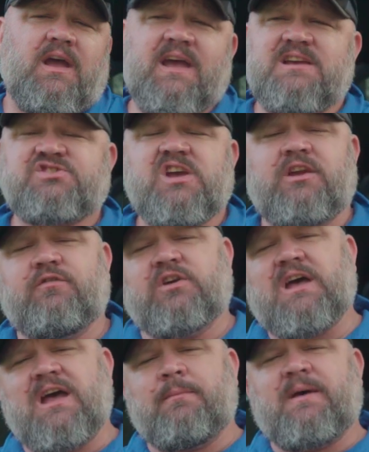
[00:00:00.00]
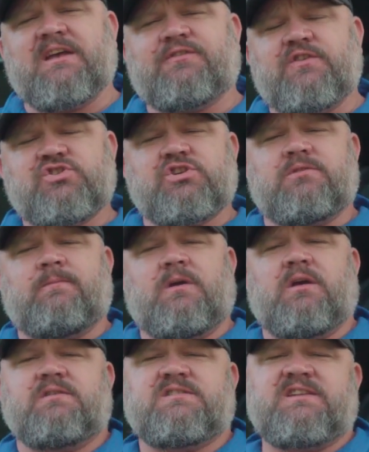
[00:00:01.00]
Hey guys, Chad Hoover, Kayak Bass Fishing.
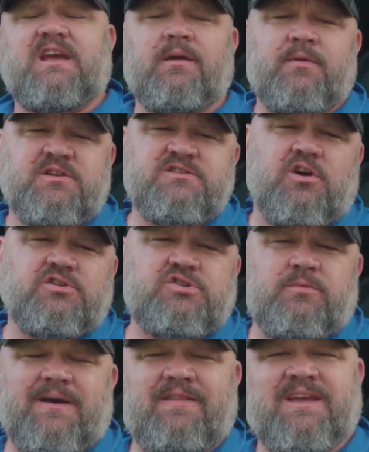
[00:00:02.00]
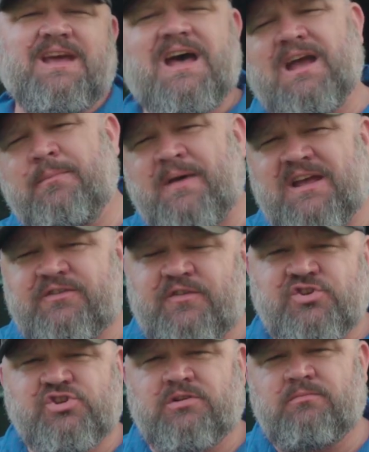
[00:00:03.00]
Today I'm going to talk to you about the Kayak Bass
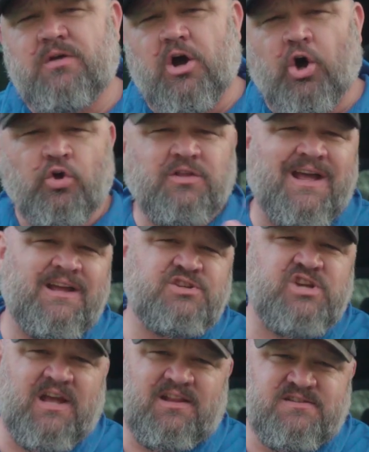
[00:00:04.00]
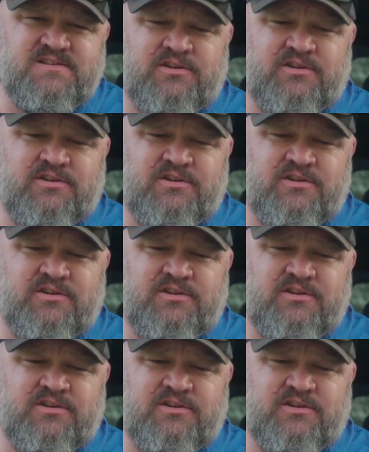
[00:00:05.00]
Fishing Online Challenge